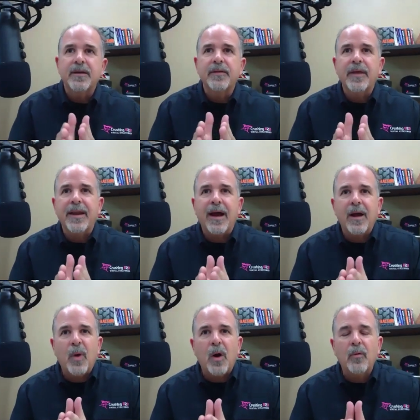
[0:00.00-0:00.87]
that
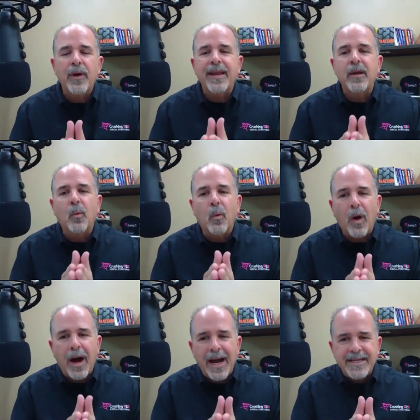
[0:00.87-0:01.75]
I'm already
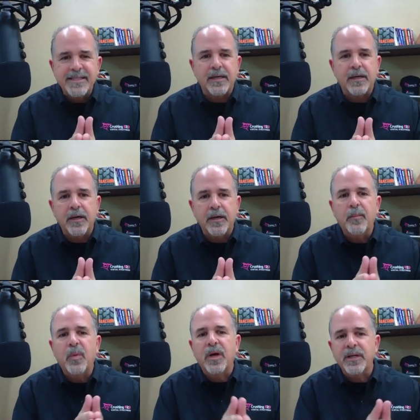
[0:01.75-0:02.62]
wise
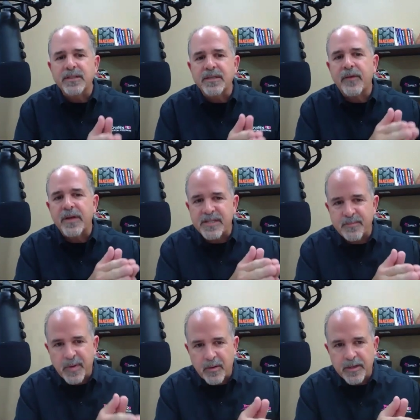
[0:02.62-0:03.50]
on because I've
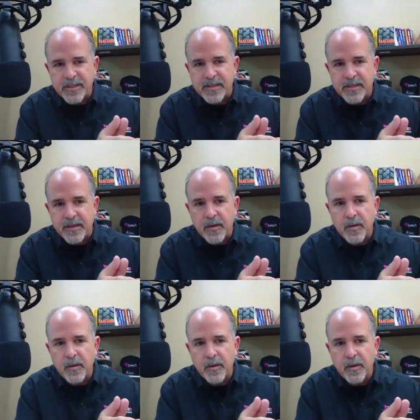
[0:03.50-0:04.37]
experienced it.
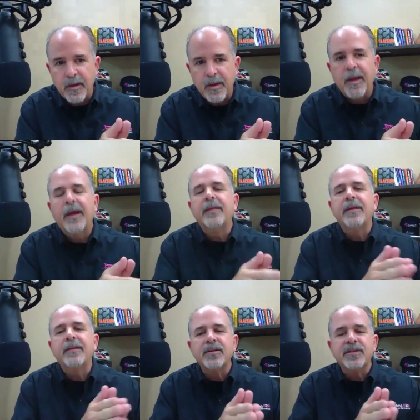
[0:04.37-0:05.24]
And
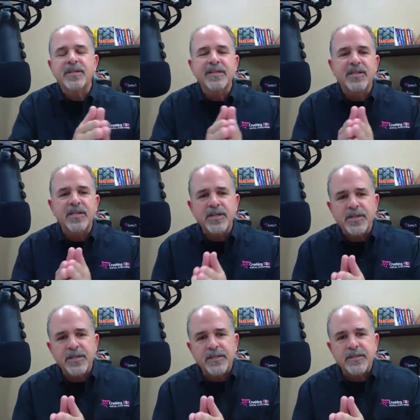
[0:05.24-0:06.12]
then there's
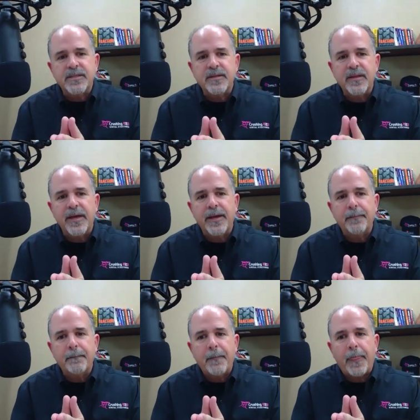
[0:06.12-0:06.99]
decisions that
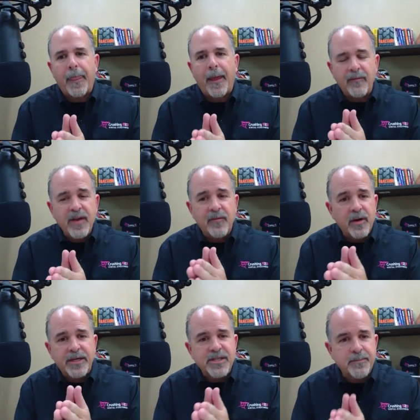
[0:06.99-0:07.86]
I've never
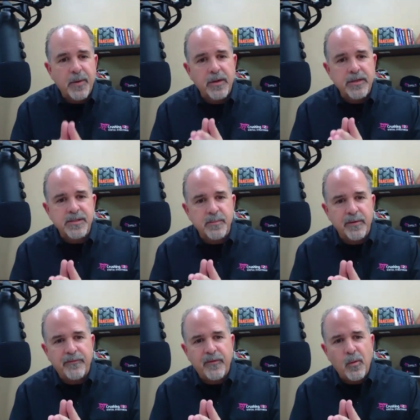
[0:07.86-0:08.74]
experienced
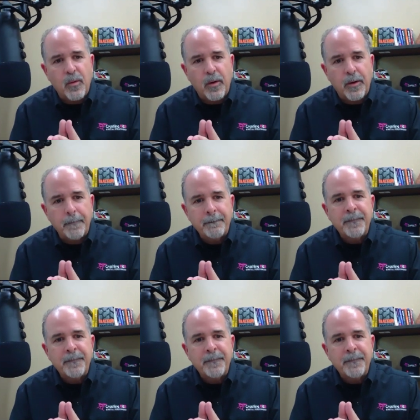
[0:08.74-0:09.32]
before.